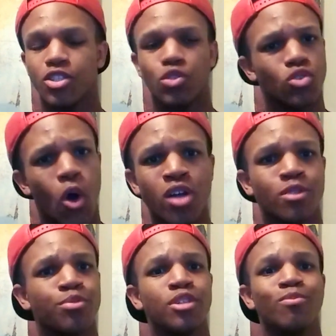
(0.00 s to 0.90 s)
talk to
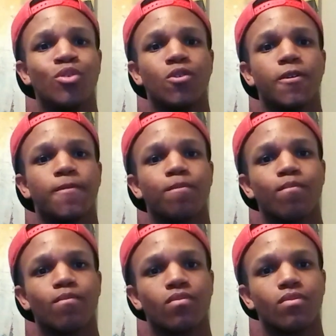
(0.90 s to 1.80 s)
people.
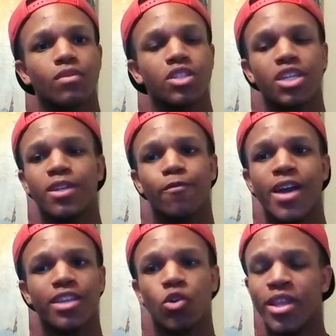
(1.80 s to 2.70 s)
It's going to
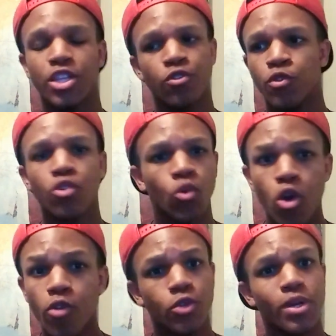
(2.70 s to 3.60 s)
affect the way that you view the
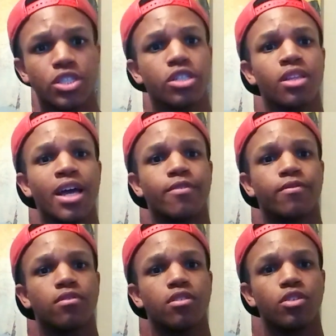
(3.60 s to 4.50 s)
world for the rest of your life.
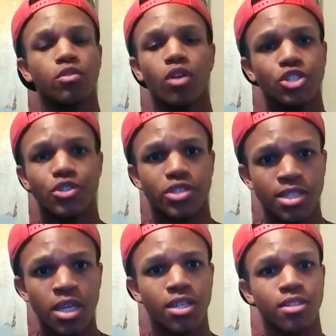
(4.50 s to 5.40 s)
You lost your
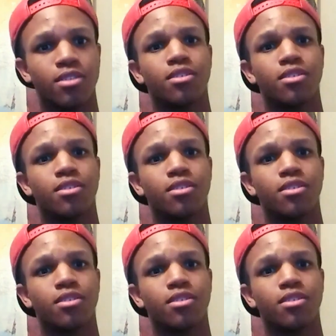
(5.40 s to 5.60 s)
son.